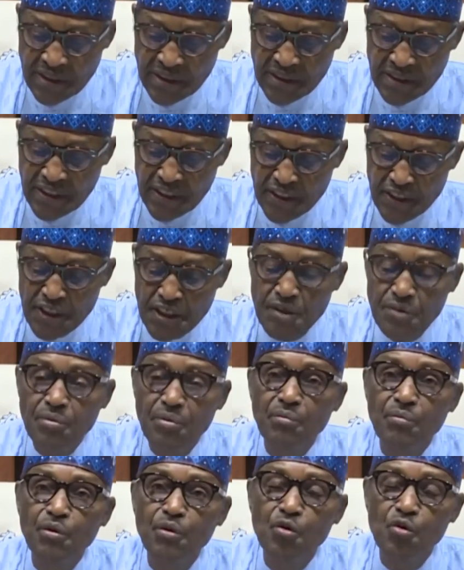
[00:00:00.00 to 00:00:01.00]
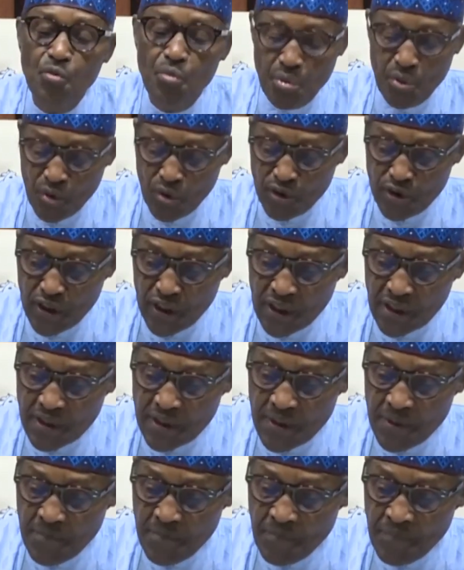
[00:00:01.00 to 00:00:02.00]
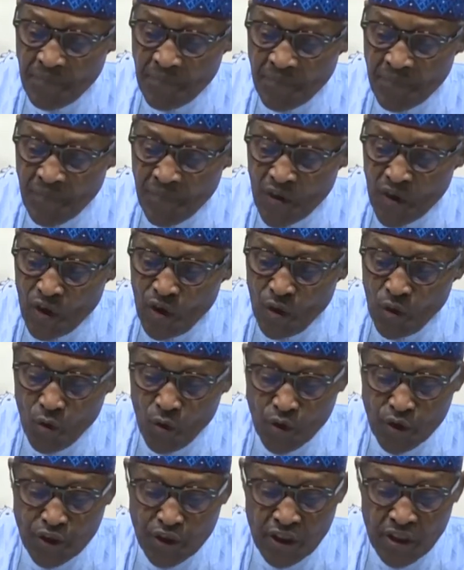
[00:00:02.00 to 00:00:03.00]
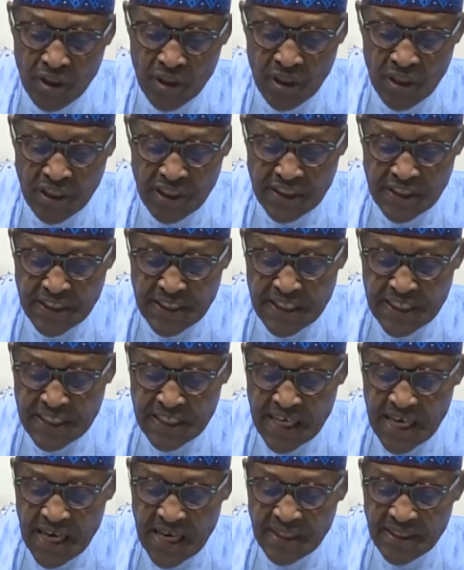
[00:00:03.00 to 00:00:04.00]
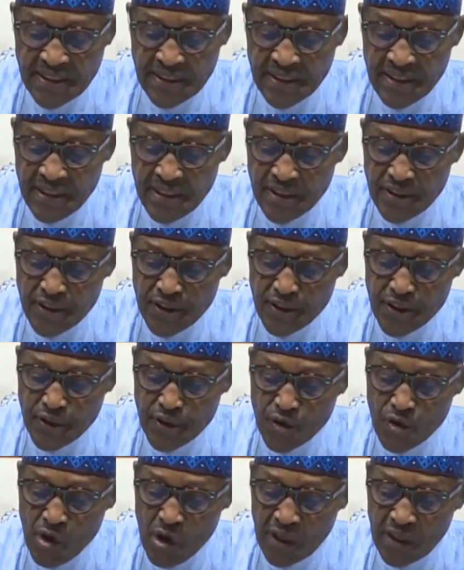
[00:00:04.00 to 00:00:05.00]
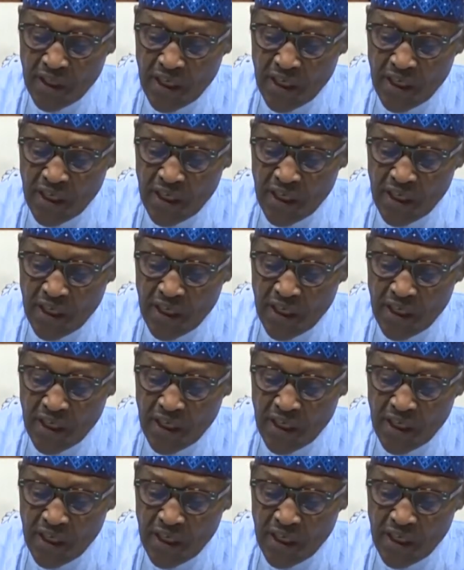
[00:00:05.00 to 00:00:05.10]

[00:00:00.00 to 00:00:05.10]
the Deep Blue Project, which is designed to secure